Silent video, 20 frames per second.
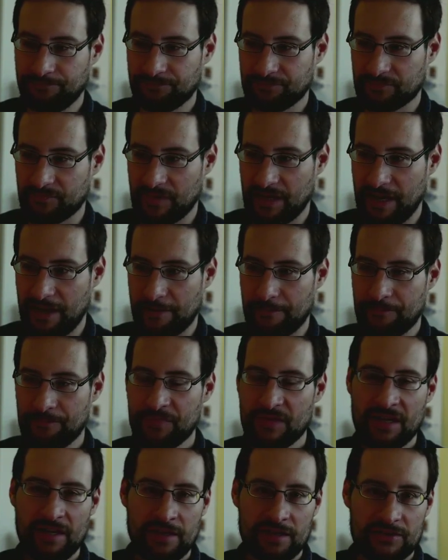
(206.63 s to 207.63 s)
Yeah,
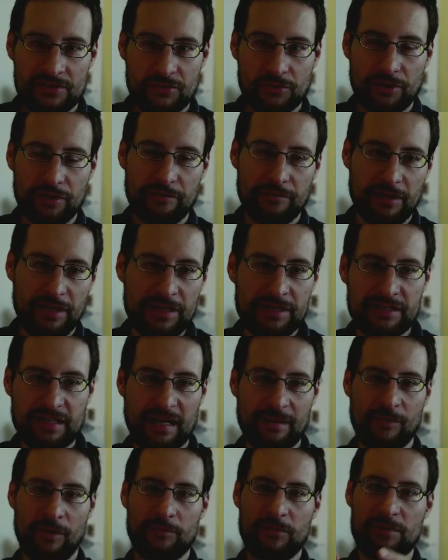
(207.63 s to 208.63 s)
so link
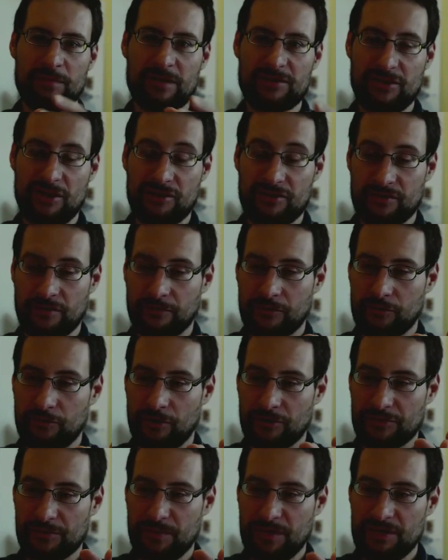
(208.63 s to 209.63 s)
time optimization of
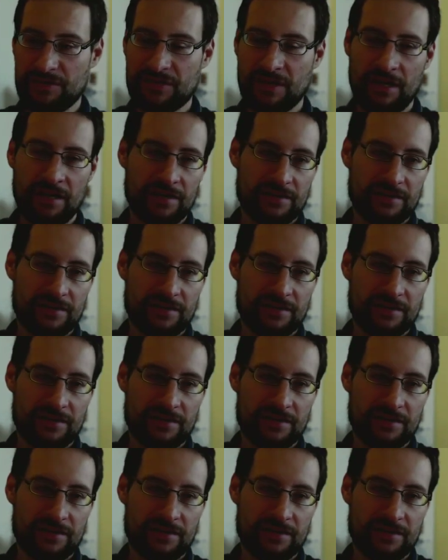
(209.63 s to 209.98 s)
course means